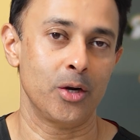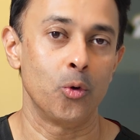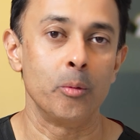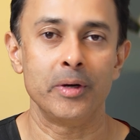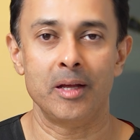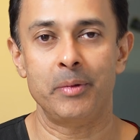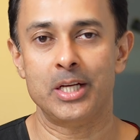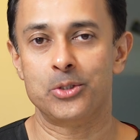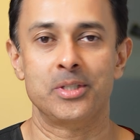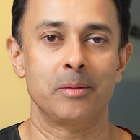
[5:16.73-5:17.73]
an open
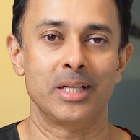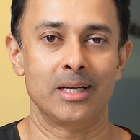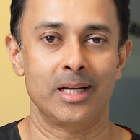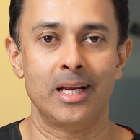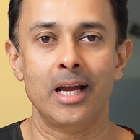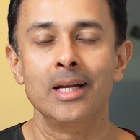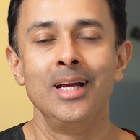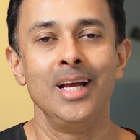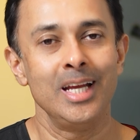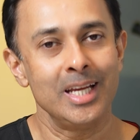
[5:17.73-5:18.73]
apex or something like that,
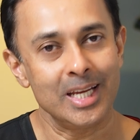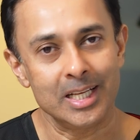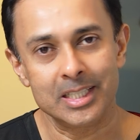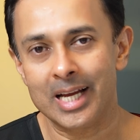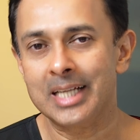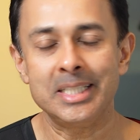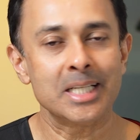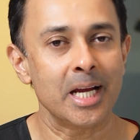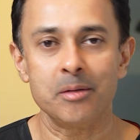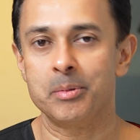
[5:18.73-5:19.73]
in
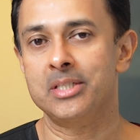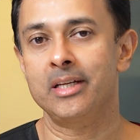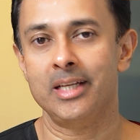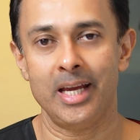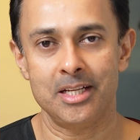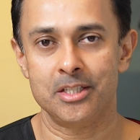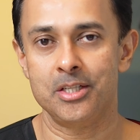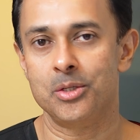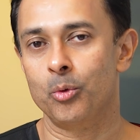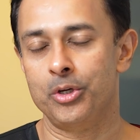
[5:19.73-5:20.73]
99%
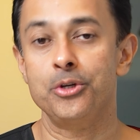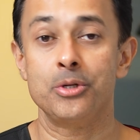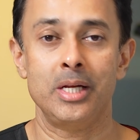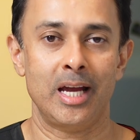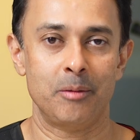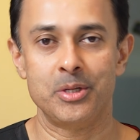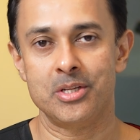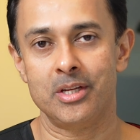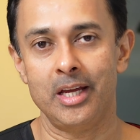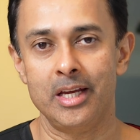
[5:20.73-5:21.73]
cases, what usually
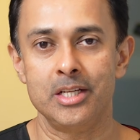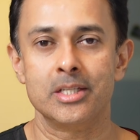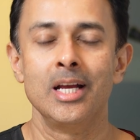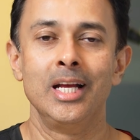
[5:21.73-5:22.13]
happens is